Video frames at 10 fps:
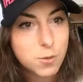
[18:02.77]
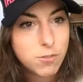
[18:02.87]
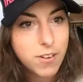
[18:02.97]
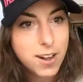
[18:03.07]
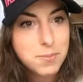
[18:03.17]
will
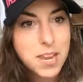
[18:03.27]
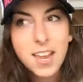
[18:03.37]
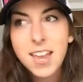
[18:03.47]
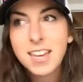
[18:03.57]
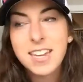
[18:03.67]
find
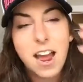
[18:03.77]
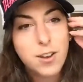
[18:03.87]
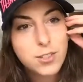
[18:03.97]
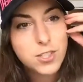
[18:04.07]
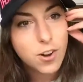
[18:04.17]
me. Now
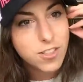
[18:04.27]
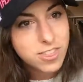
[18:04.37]
you start